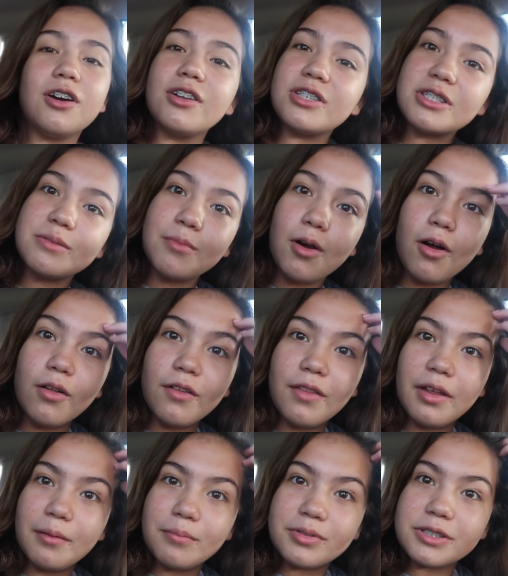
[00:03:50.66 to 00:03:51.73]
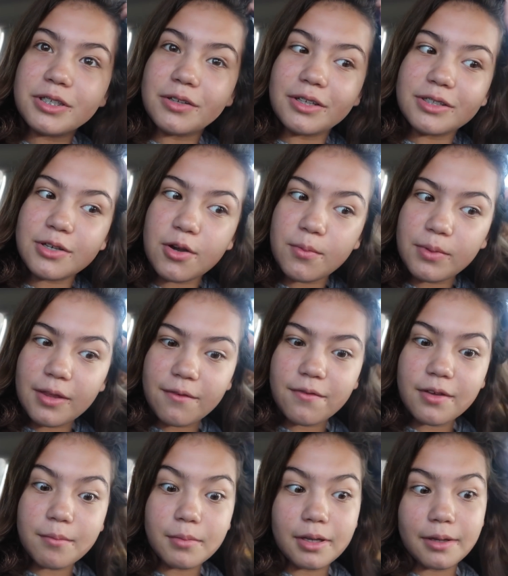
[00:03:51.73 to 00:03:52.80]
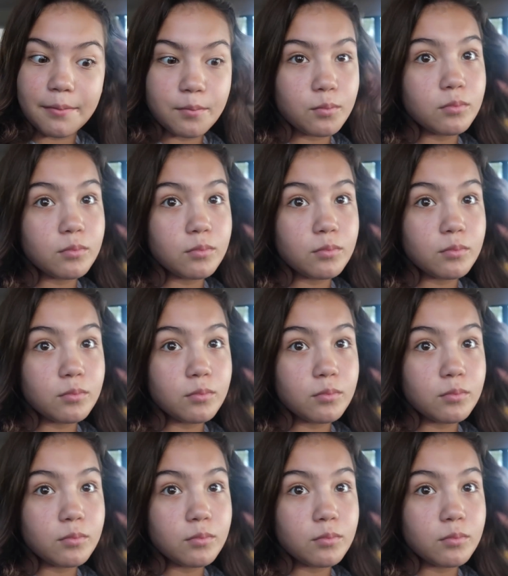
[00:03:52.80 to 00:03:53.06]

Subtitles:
she got a small in them, so let's hope they fit me.